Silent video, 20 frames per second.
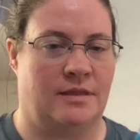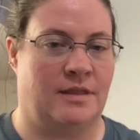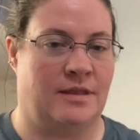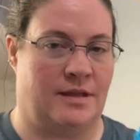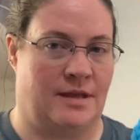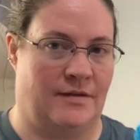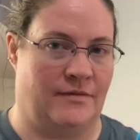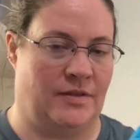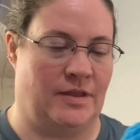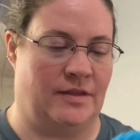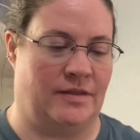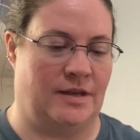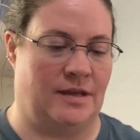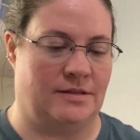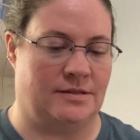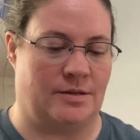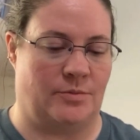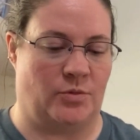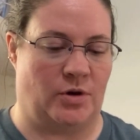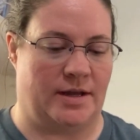give the thing
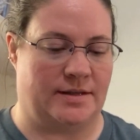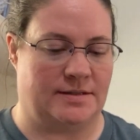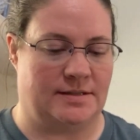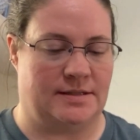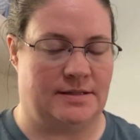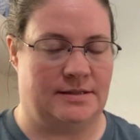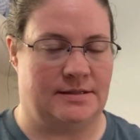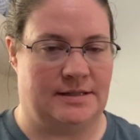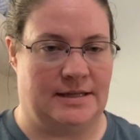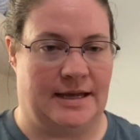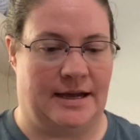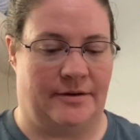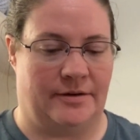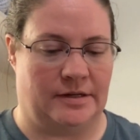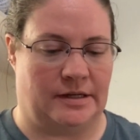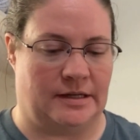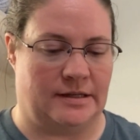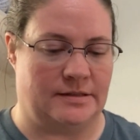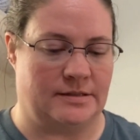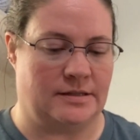some rest, see how it
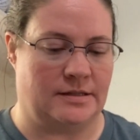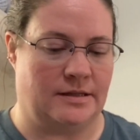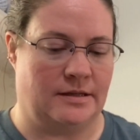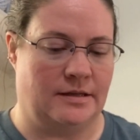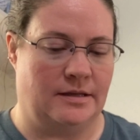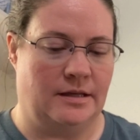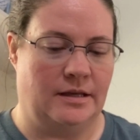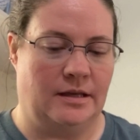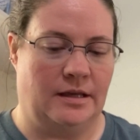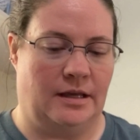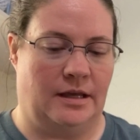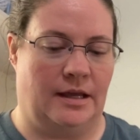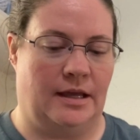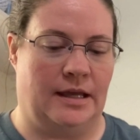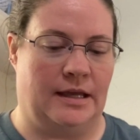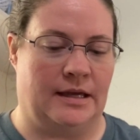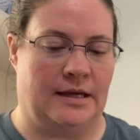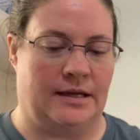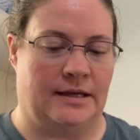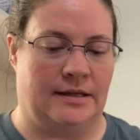is,
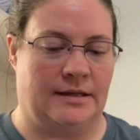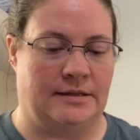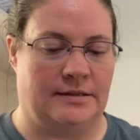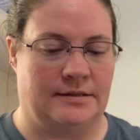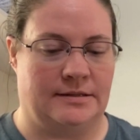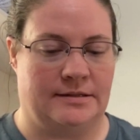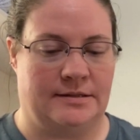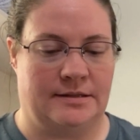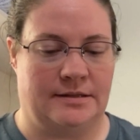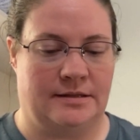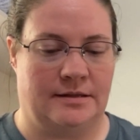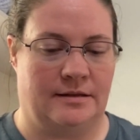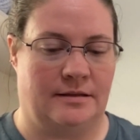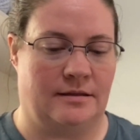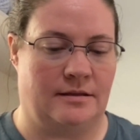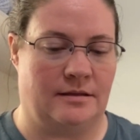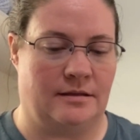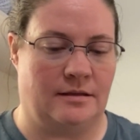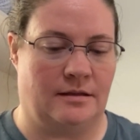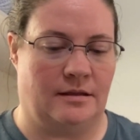and
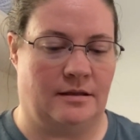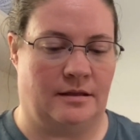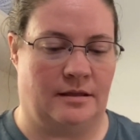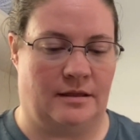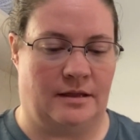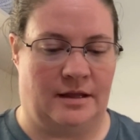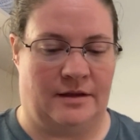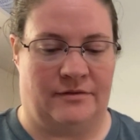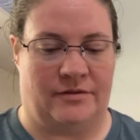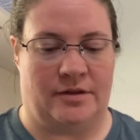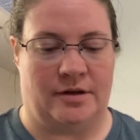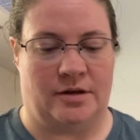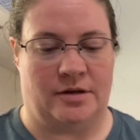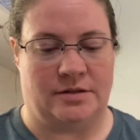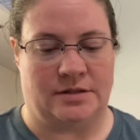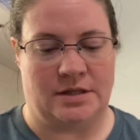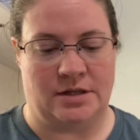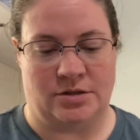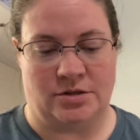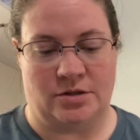if there's
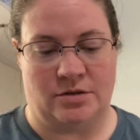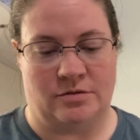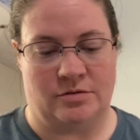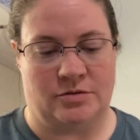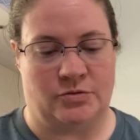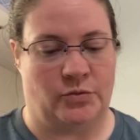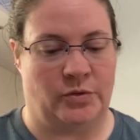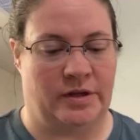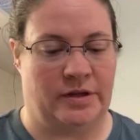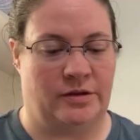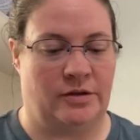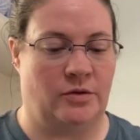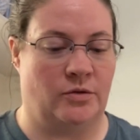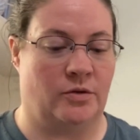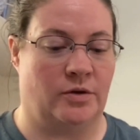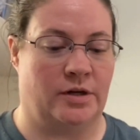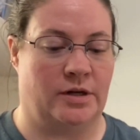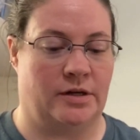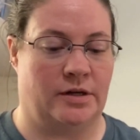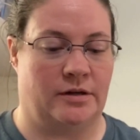issues with
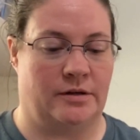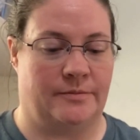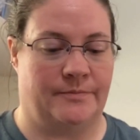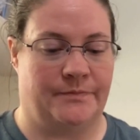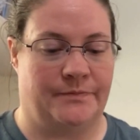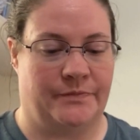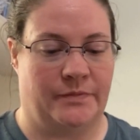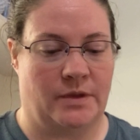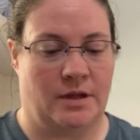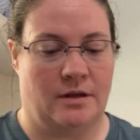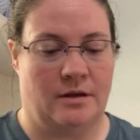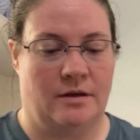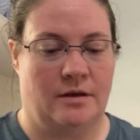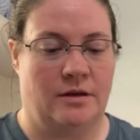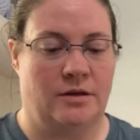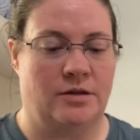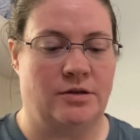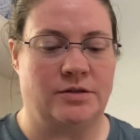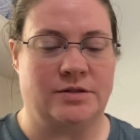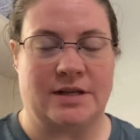your
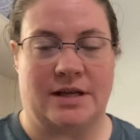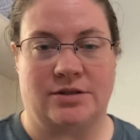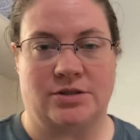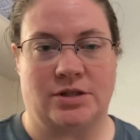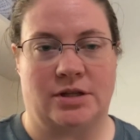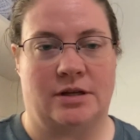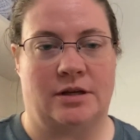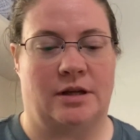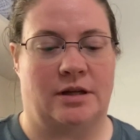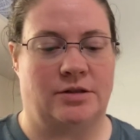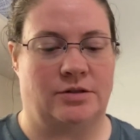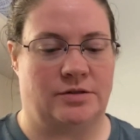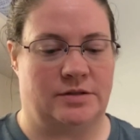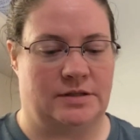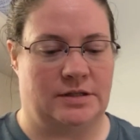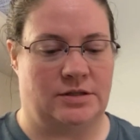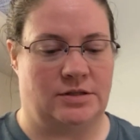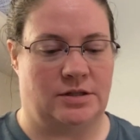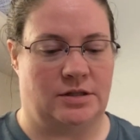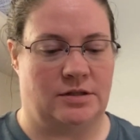tension and your
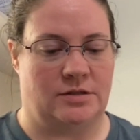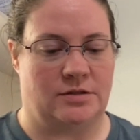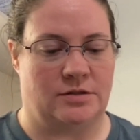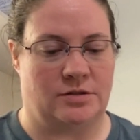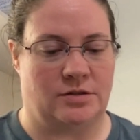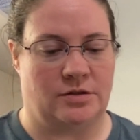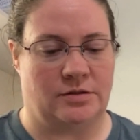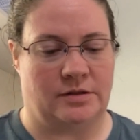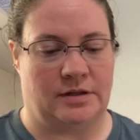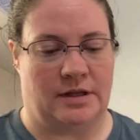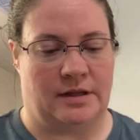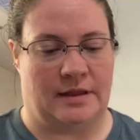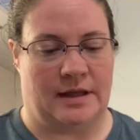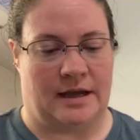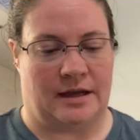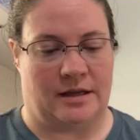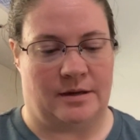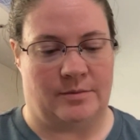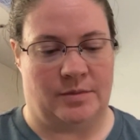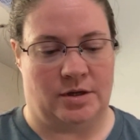stitches, certainly that
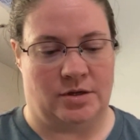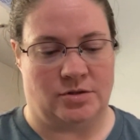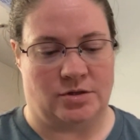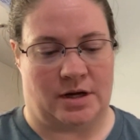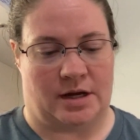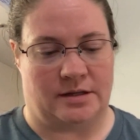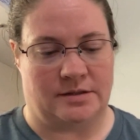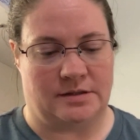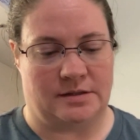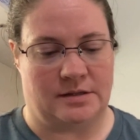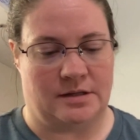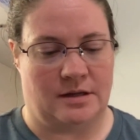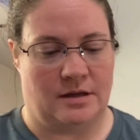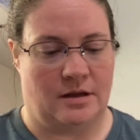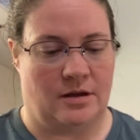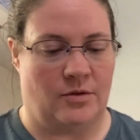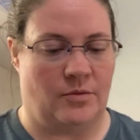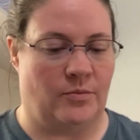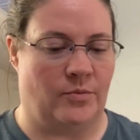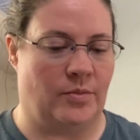can be addressed,
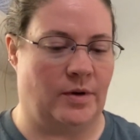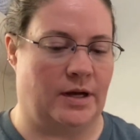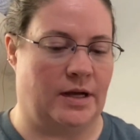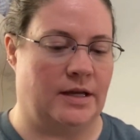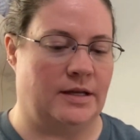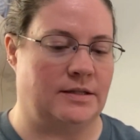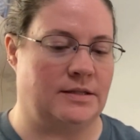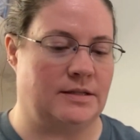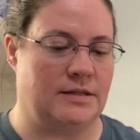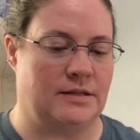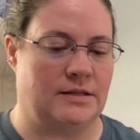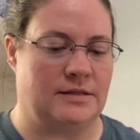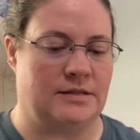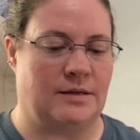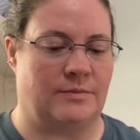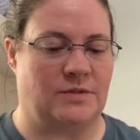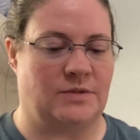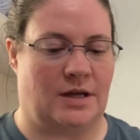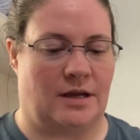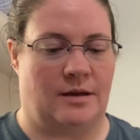but
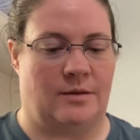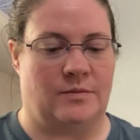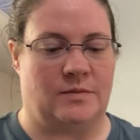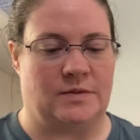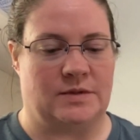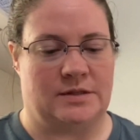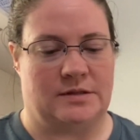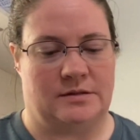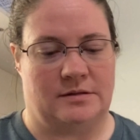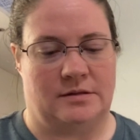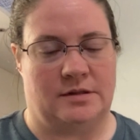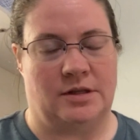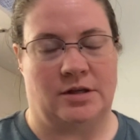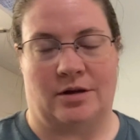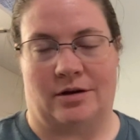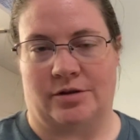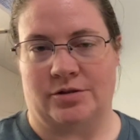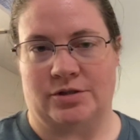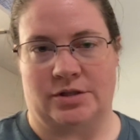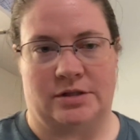sometimes the
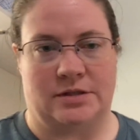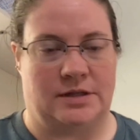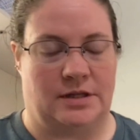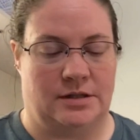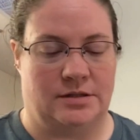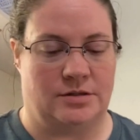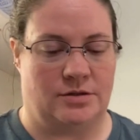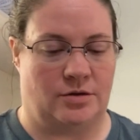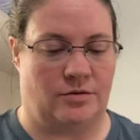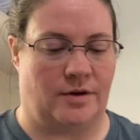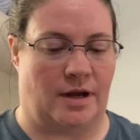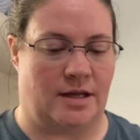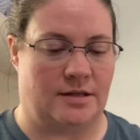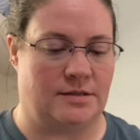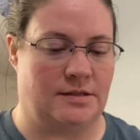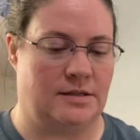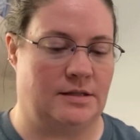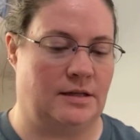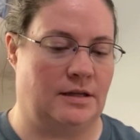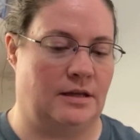yarn just needs to
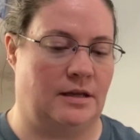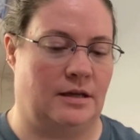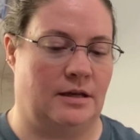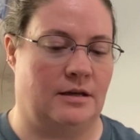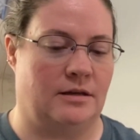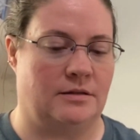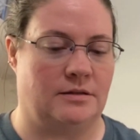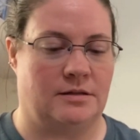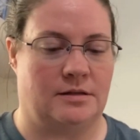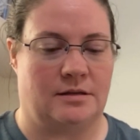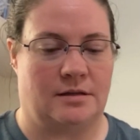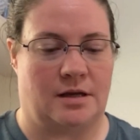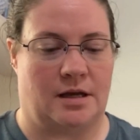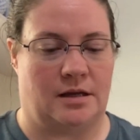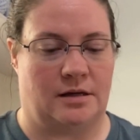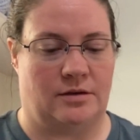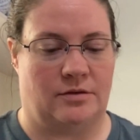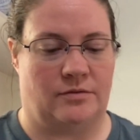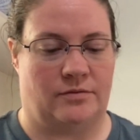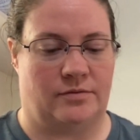rest and kind
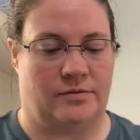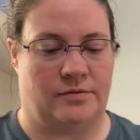of